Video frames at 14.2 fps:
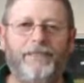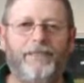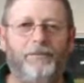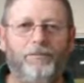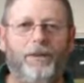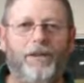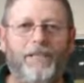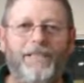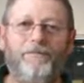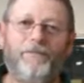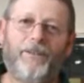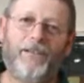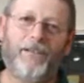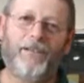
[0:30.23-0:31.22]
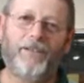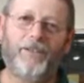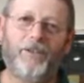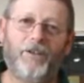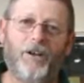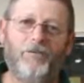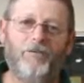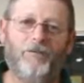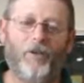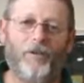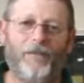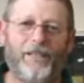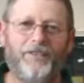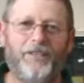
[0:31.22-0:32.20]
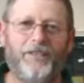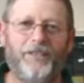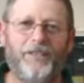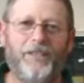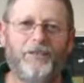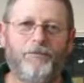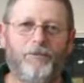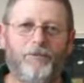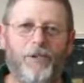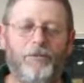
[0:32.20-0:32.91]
But if you don't find that successful,